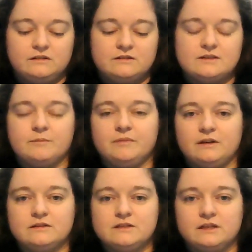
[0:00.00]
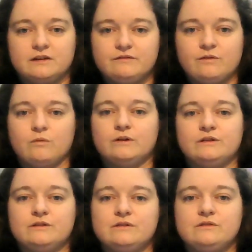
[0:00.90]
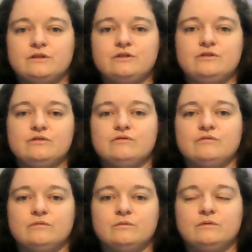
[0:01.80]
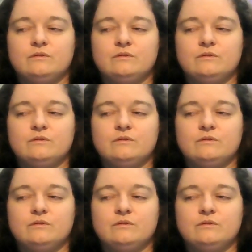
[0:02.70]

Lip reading: something to look forward to do